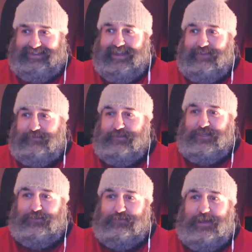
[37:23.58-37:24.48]
that an
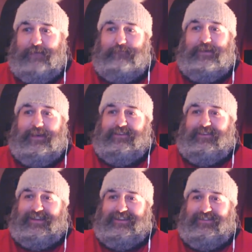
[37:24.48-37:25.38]
official
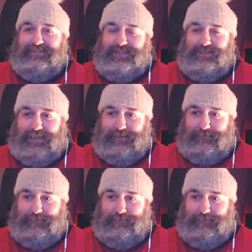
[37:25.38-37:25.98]
diagnosis? Tracking